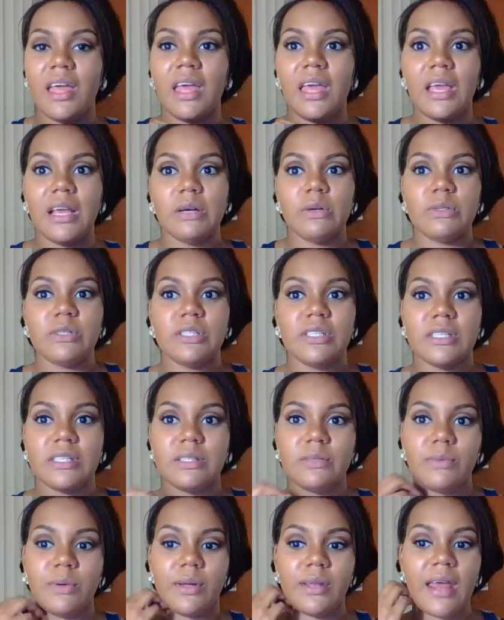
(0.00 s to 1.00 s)
we
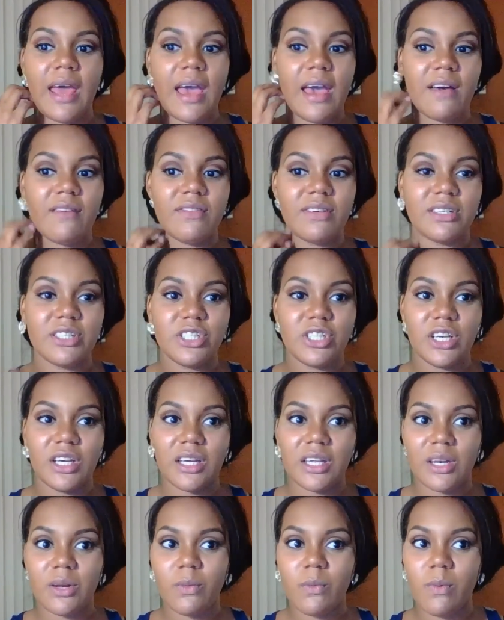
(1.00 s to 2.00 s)
would have
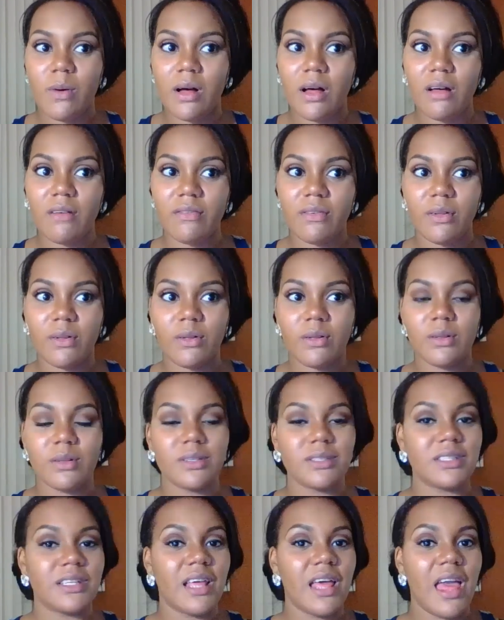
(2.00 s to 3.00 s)
chicken and waffles
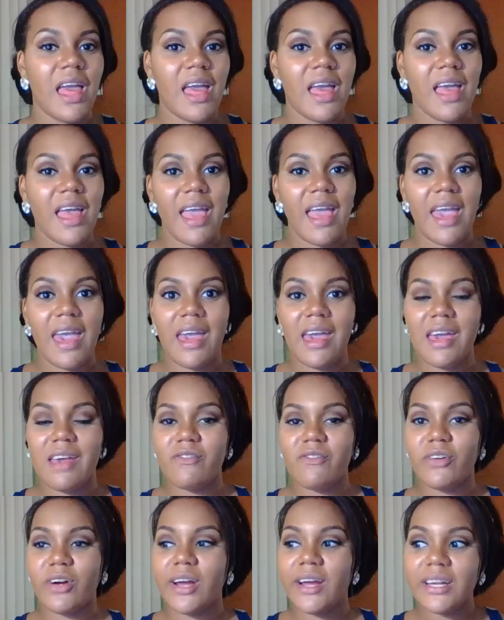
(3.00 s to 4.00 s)
and
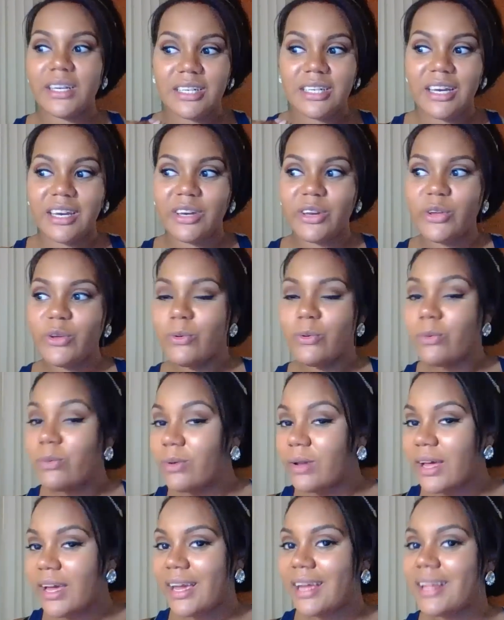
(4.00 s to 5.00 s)
fried and
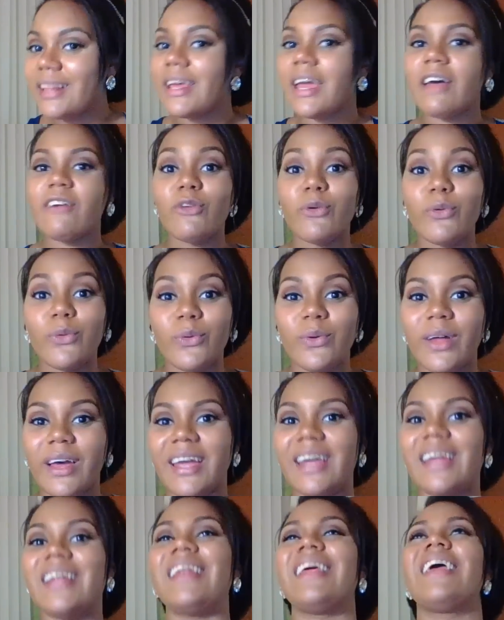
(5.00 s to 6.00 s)
Kool-Aid. They have
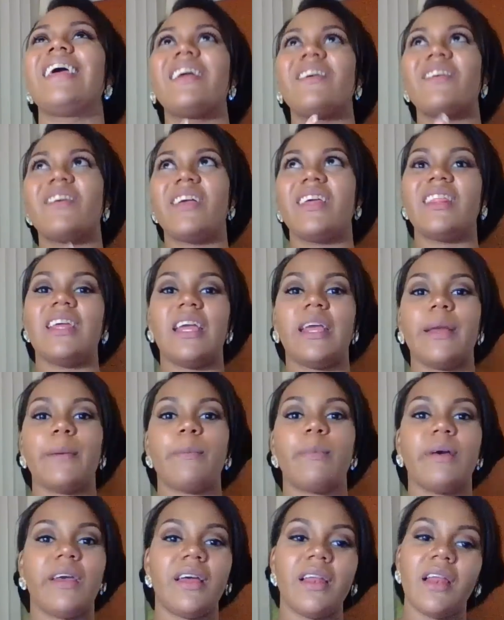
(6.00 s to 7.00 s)
Kool-Aid and everything.
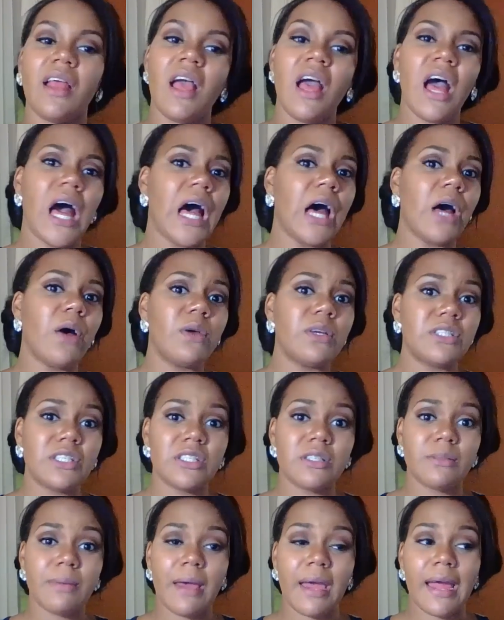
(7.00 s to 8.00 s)
But I was
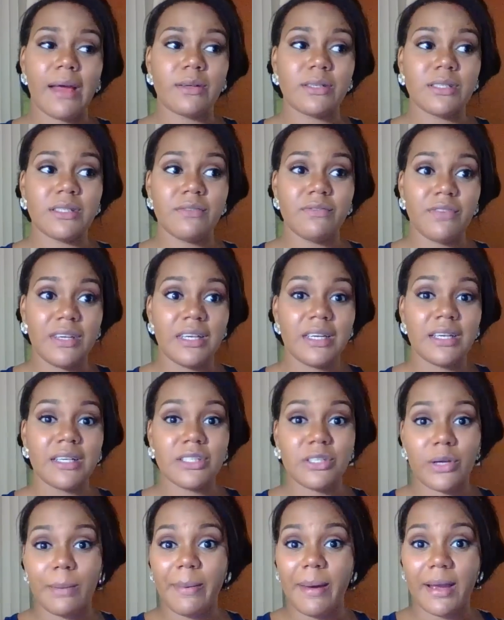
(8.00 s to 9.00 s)
in Phoenix,
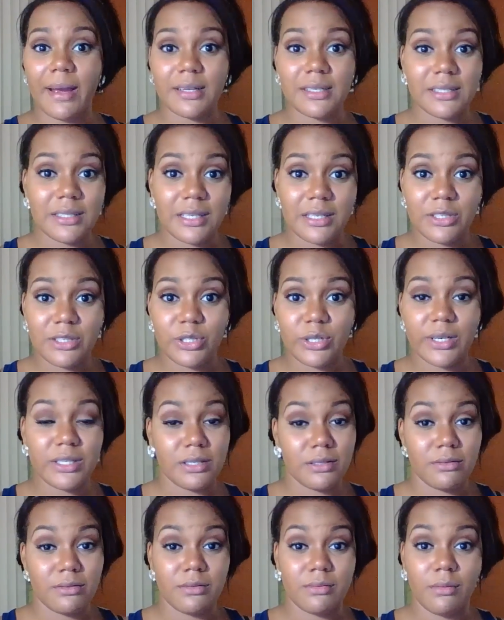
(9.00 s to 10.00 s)
so I packed a sundress
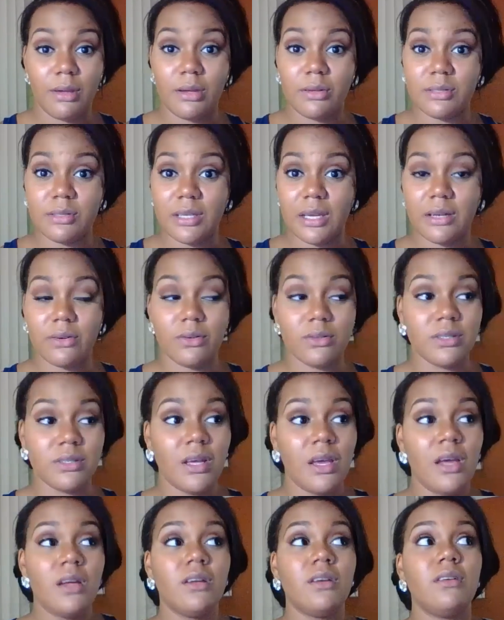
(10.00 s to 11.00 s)
and some cute sandals,
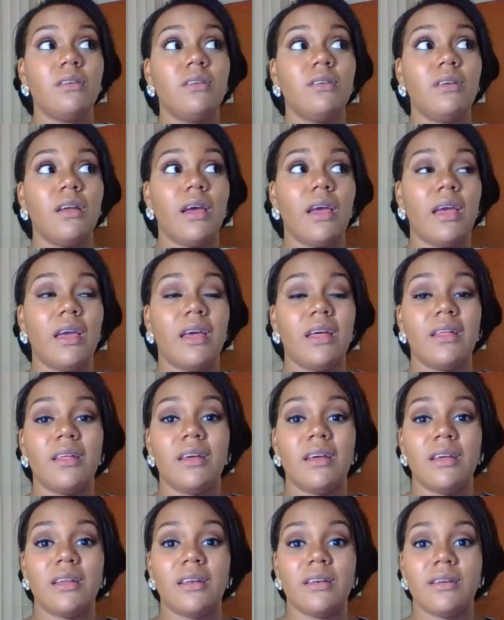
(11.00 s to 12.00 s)

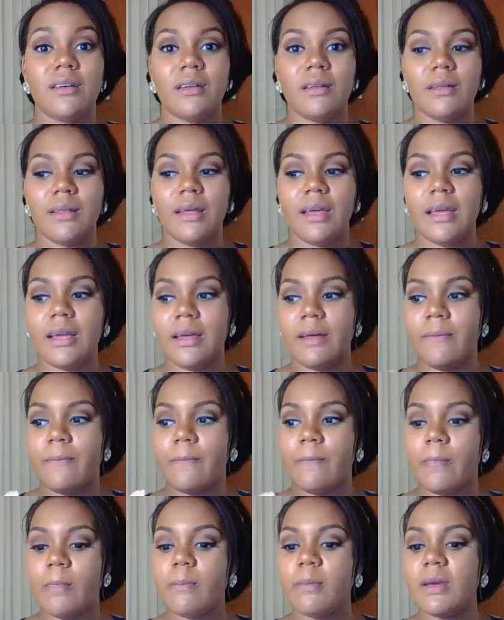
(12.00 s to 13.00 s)
and like
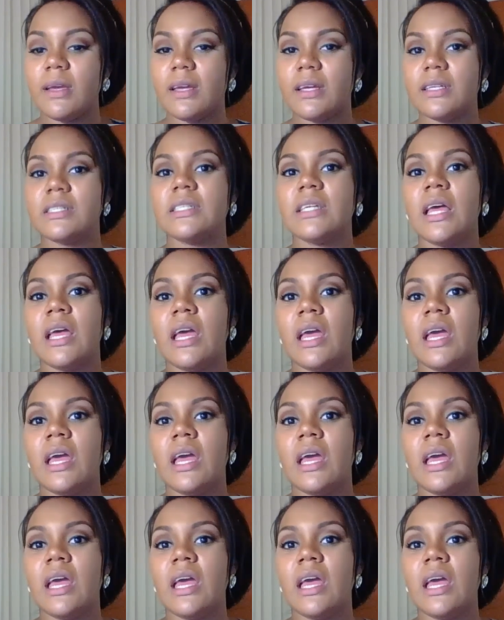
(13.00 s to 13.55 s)
because